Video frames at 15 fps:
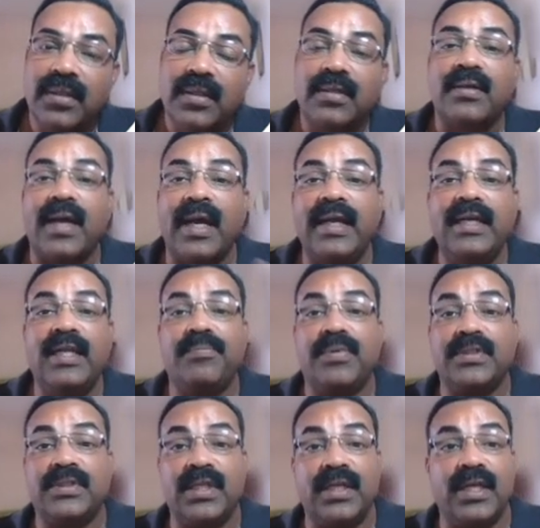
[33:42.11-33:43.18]

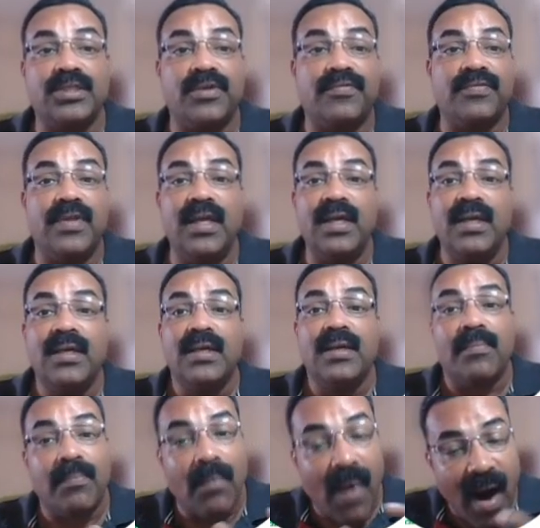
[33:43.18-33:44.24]
90% of the
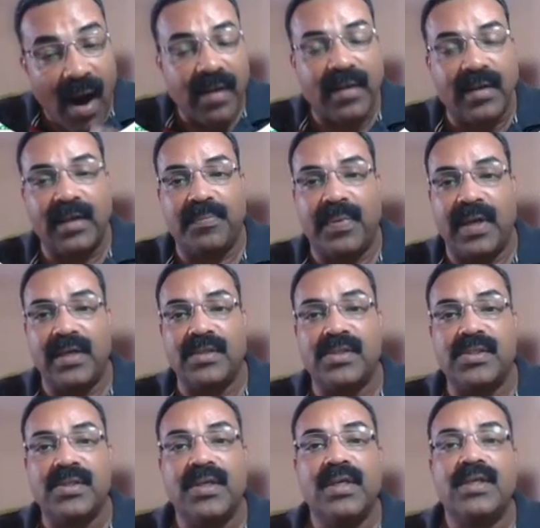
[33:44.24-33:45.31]
market price.
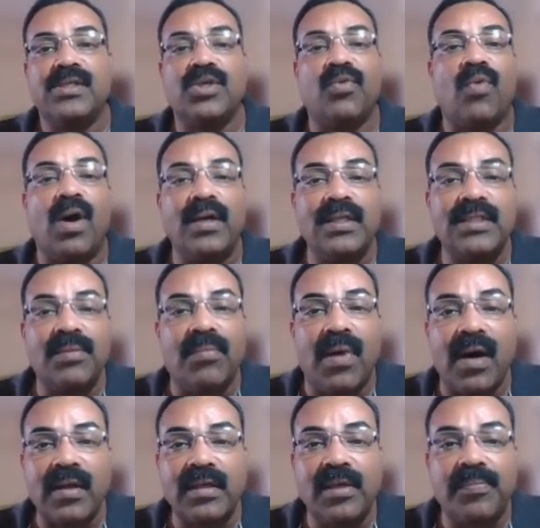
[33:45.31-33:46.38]
So what is the
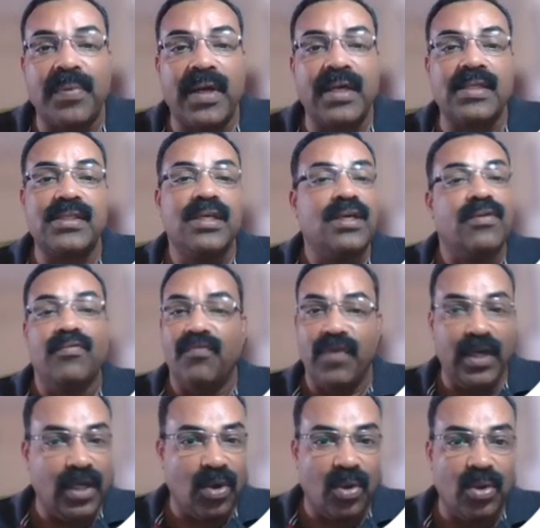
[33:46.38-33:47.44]
market price? We
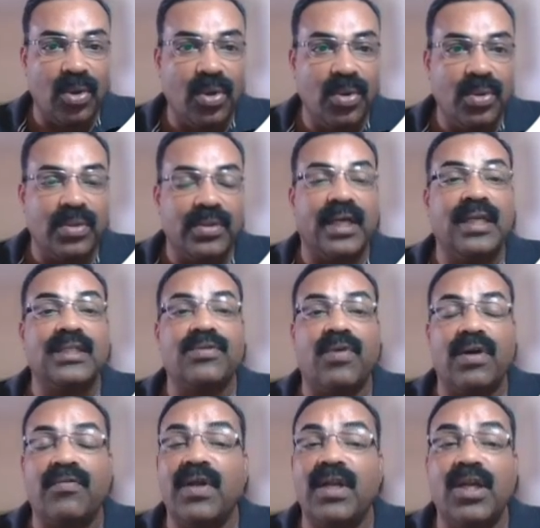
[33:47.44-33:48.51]
don't know. That is what
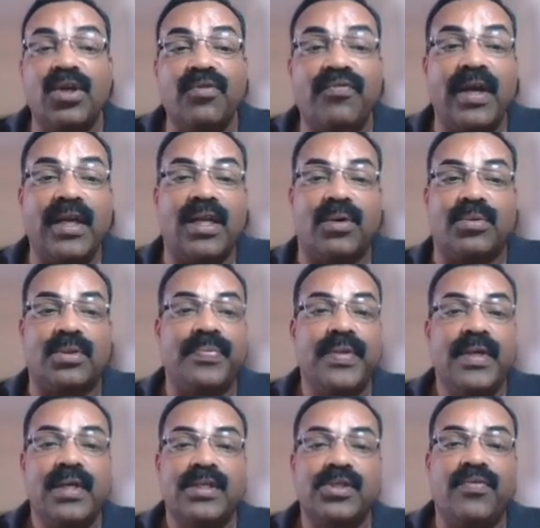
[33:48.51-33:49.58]
we need to find out.
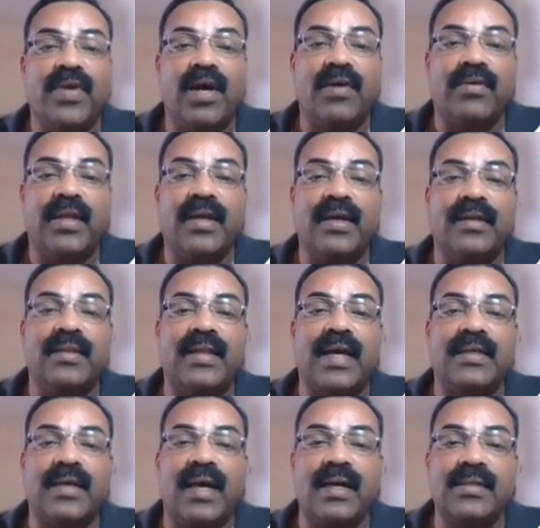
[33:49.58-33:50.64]
So we have taken that
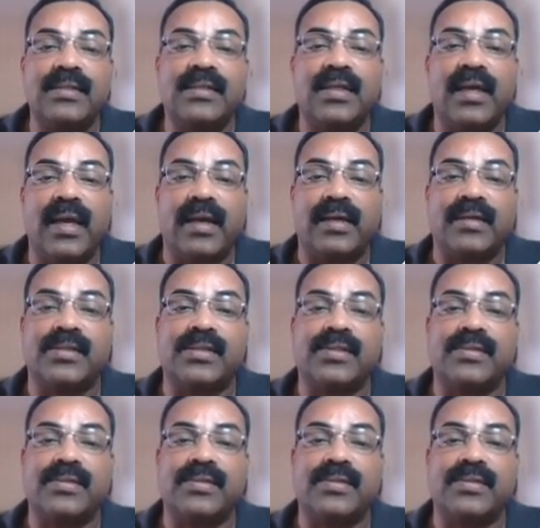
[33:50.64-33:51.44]
as X.